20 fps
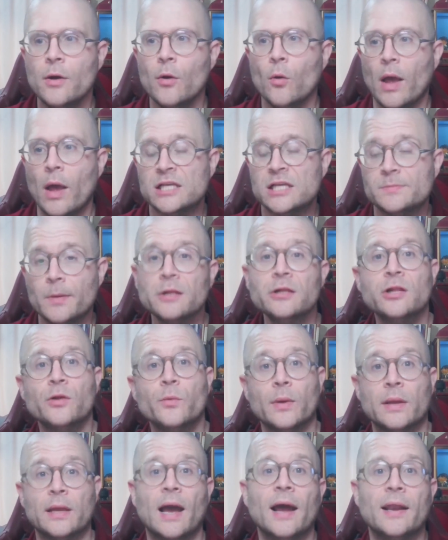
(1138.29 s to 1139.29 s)
especially when
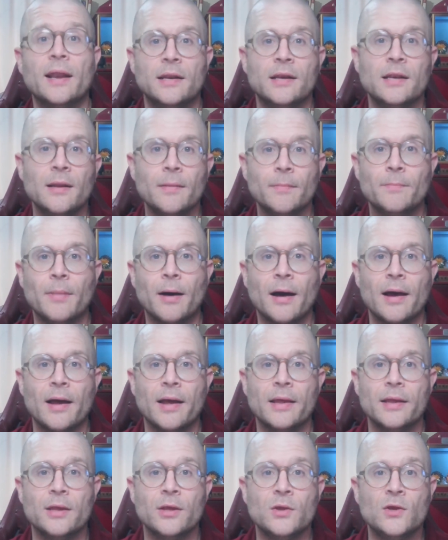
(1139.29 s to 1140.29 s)
guided
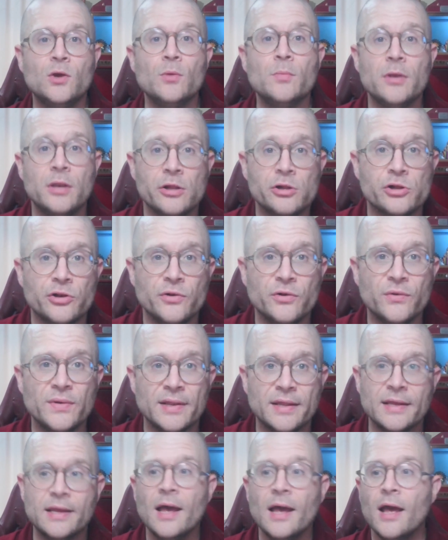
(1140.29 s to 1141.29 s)
by human ingenuity,
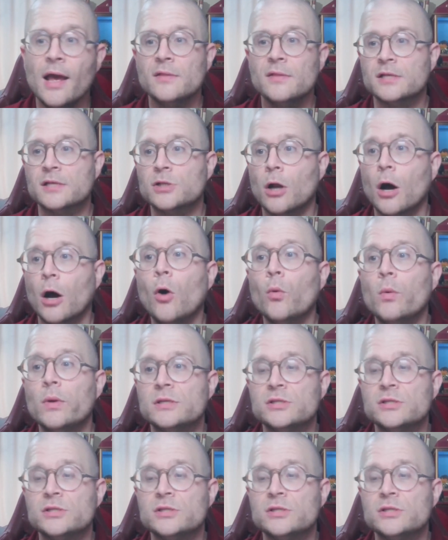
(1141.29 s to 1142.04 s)
doesn't always